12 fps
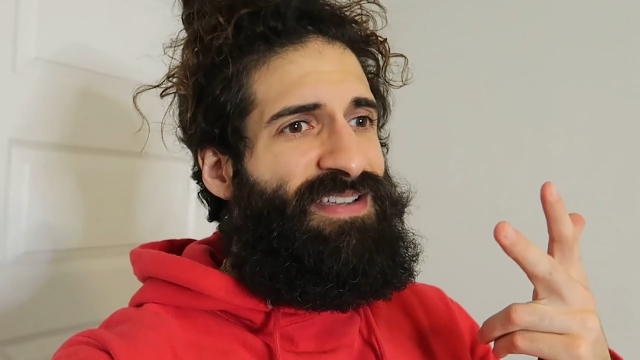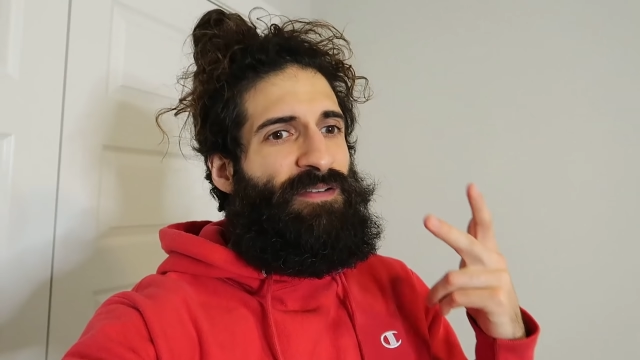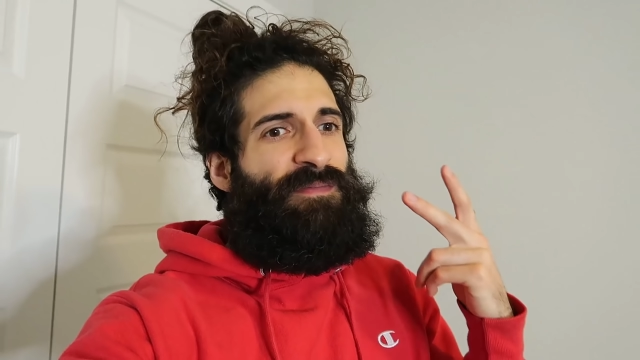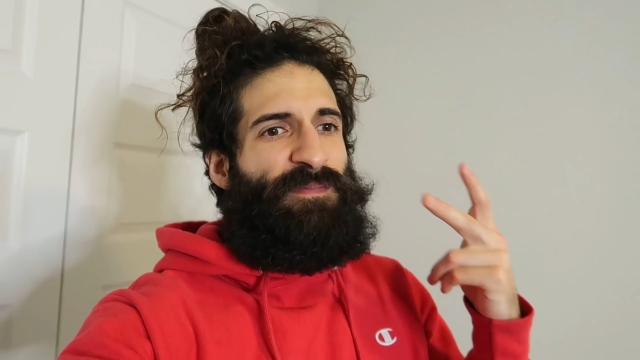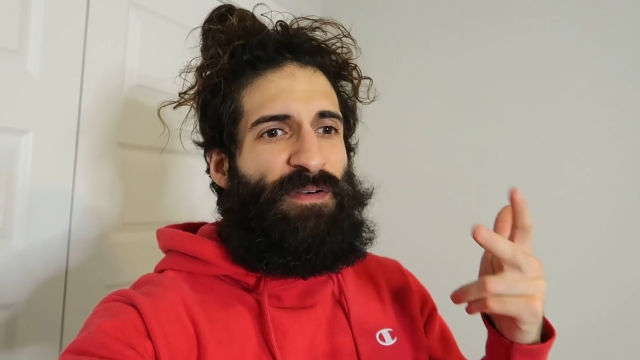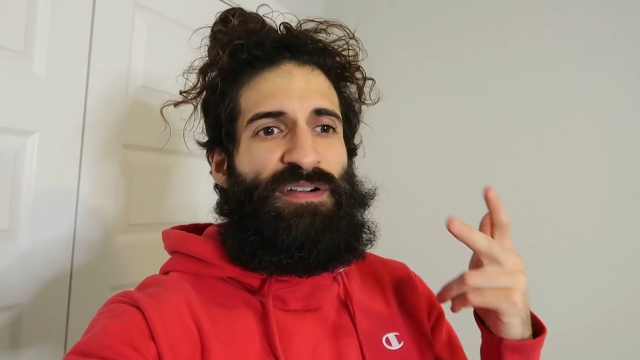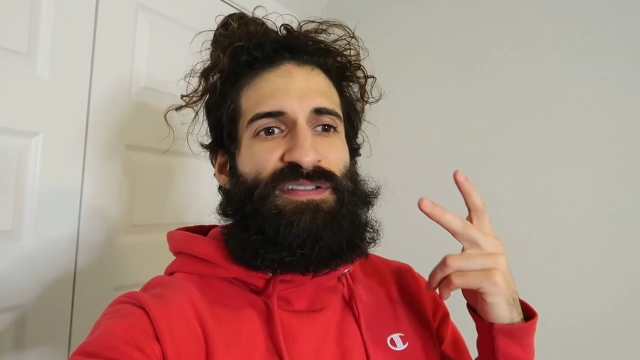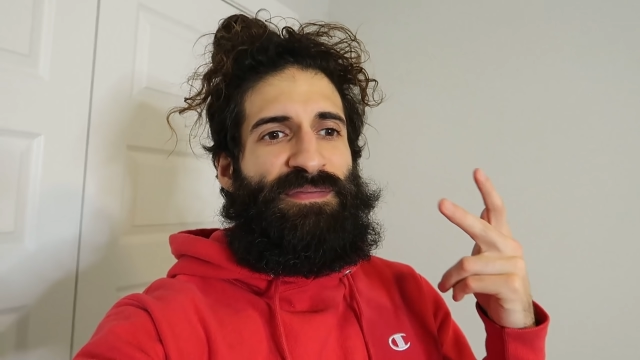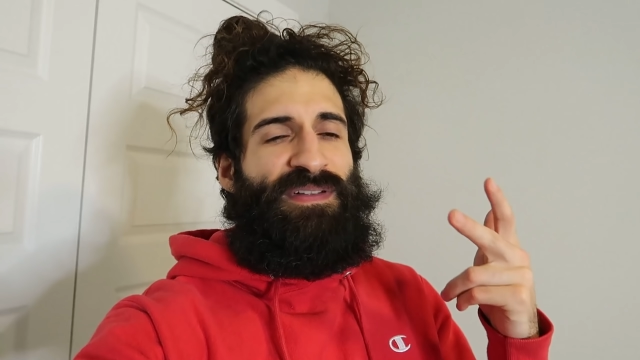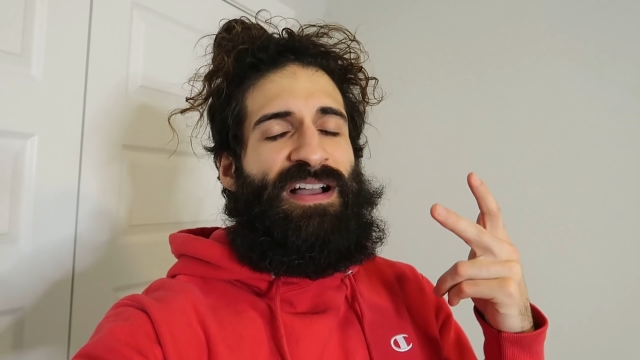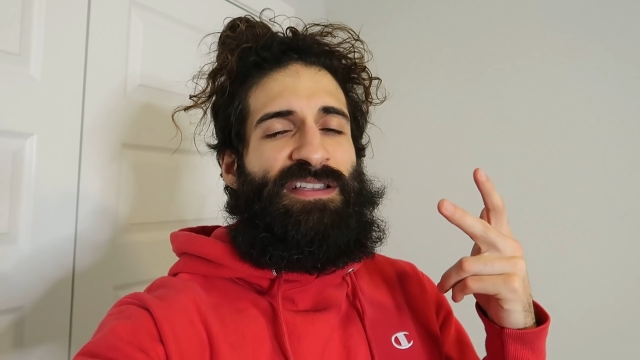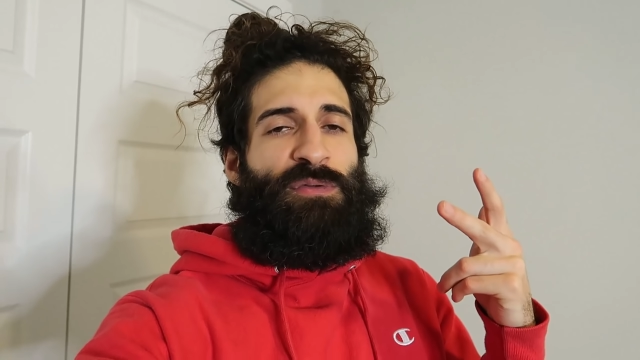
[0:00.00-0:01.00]
the first
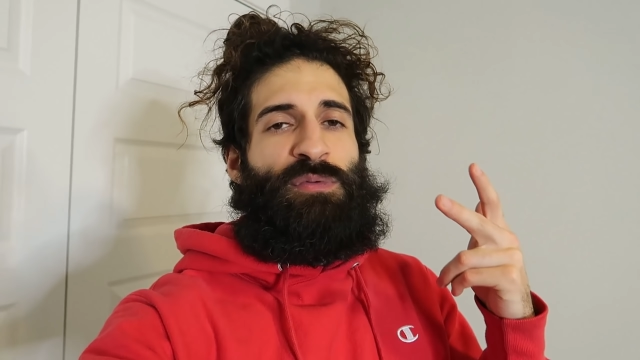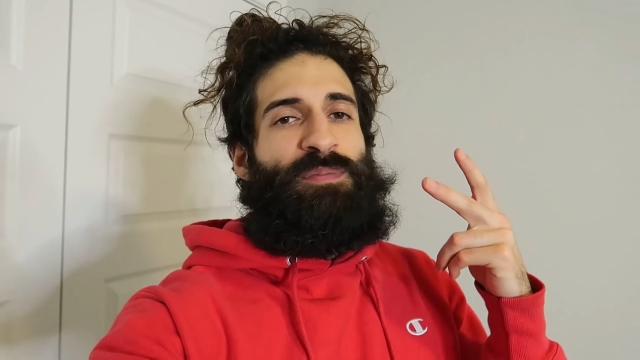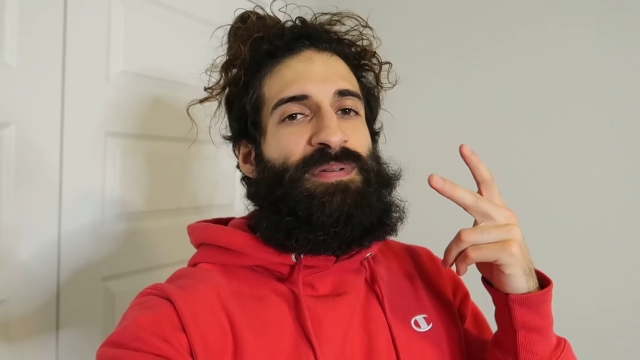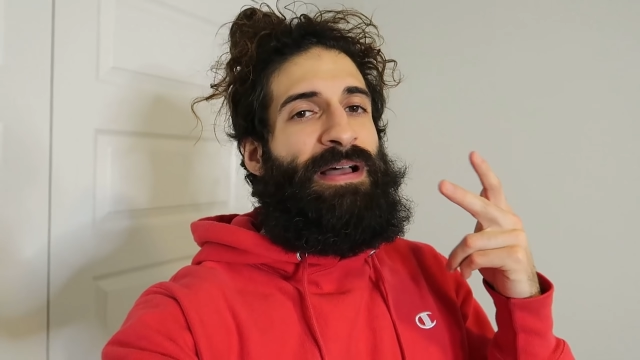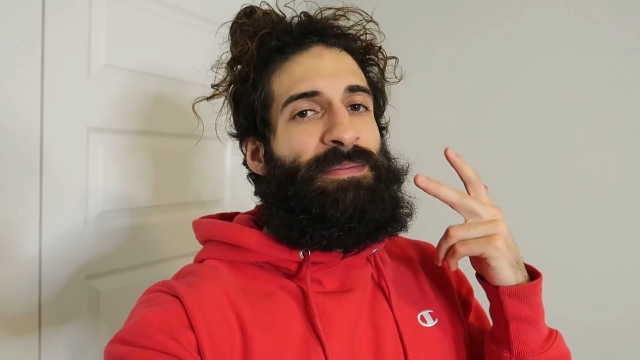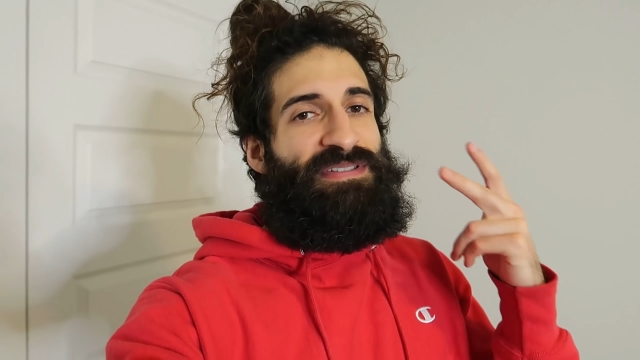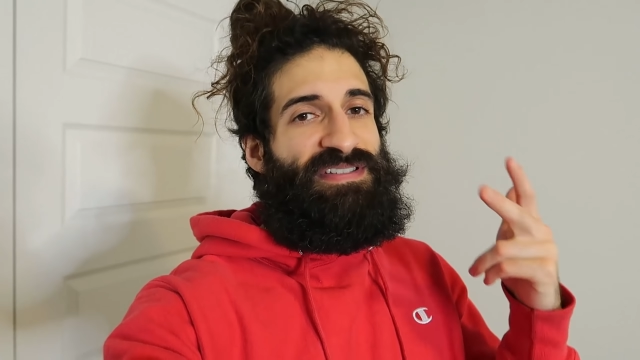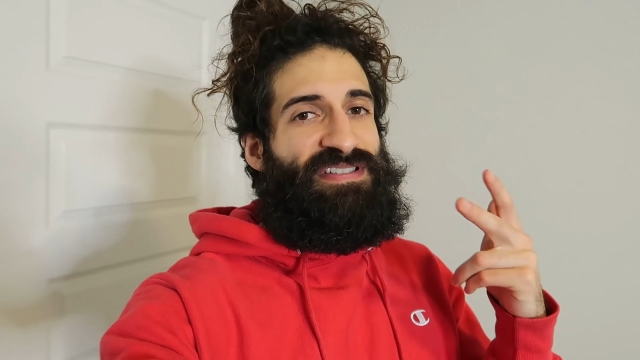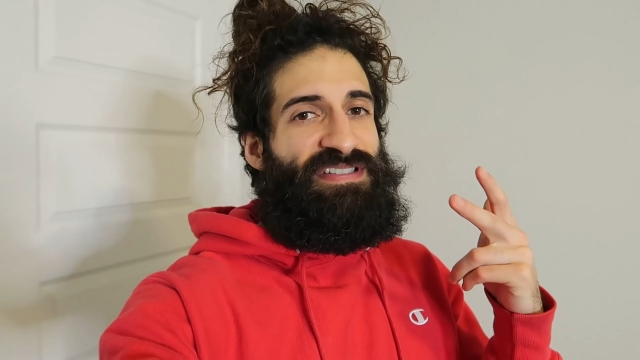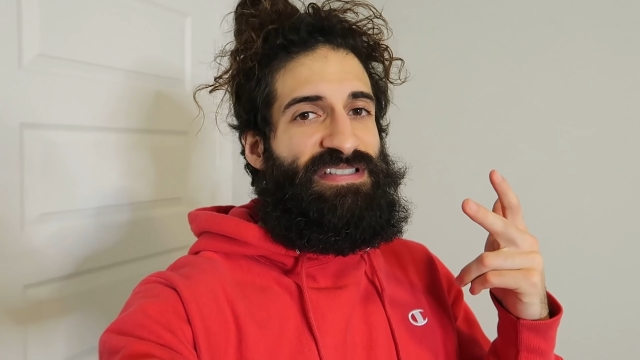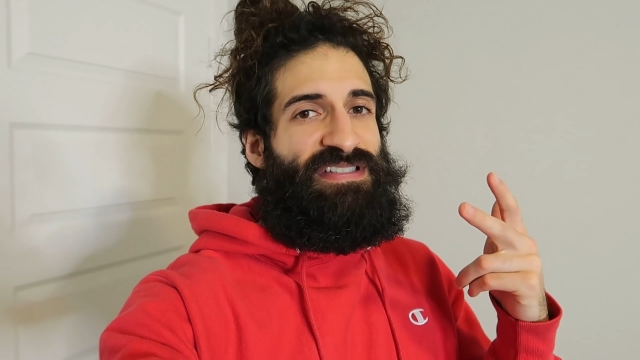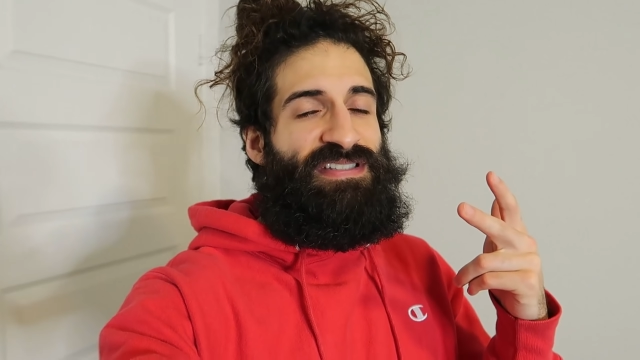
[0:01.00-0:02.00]
vlog you will probably
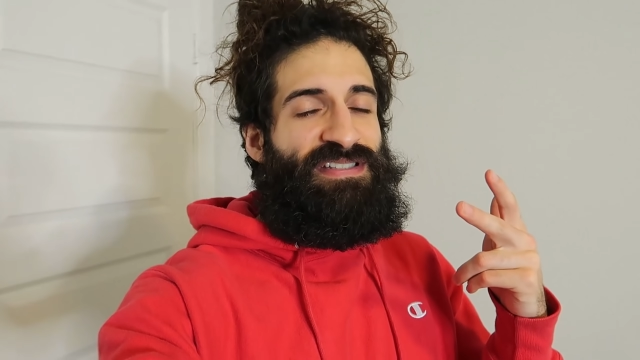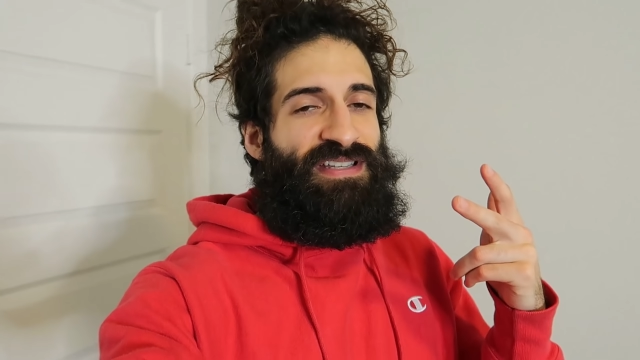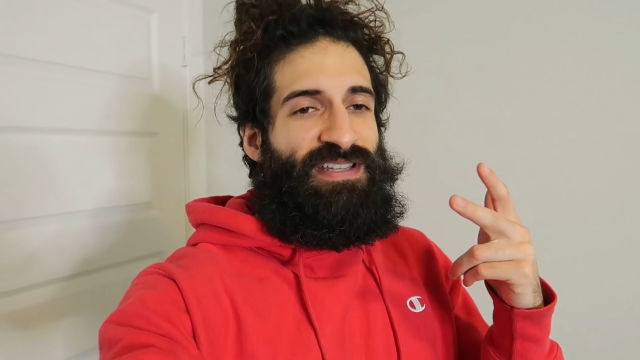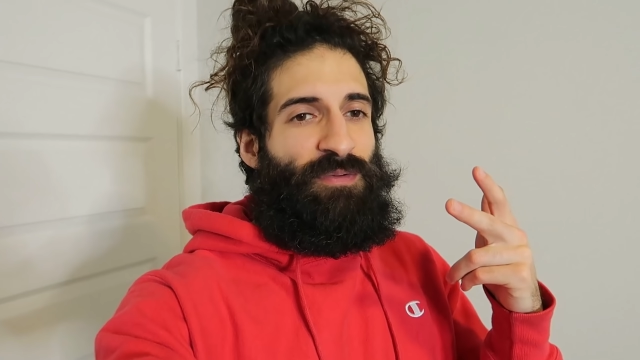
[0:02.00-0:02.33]
see